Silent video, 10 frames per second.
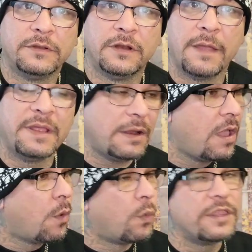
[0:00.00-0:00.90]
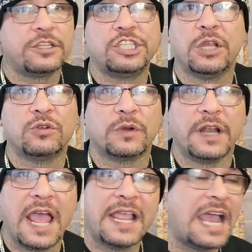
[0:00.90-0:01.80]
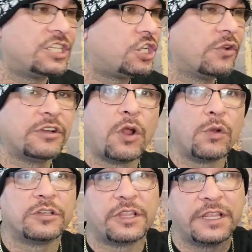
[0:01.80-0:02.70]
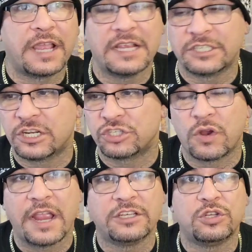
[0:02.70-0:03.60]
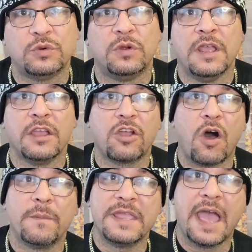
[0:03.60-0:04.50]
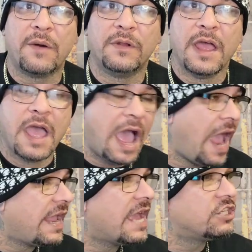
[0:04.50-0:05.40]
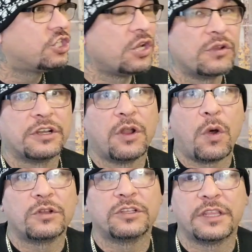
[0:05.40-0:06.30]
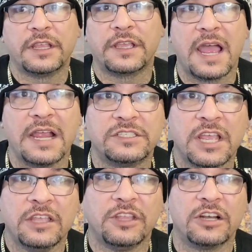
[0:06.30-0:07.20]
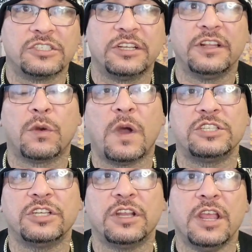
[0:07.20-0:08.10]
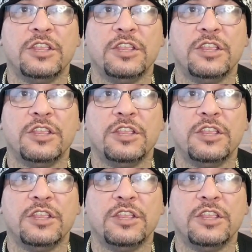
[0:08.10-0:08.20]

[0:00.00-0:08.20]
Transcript: You know what I mean? With children. I got children older than the guys that are trying to call me out. I got children older than the guys that are sitting there watching